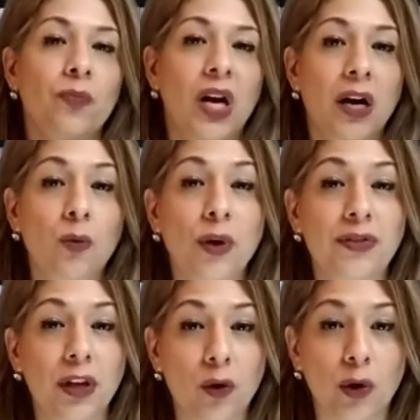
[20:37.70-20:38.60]
what
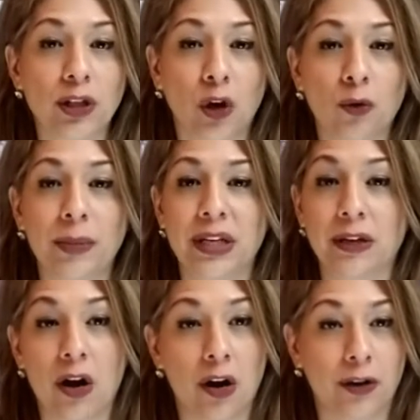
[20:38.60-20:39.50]
the Lord told me to
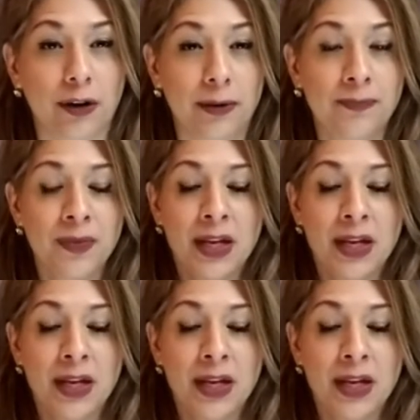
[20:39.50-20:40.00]
conquer.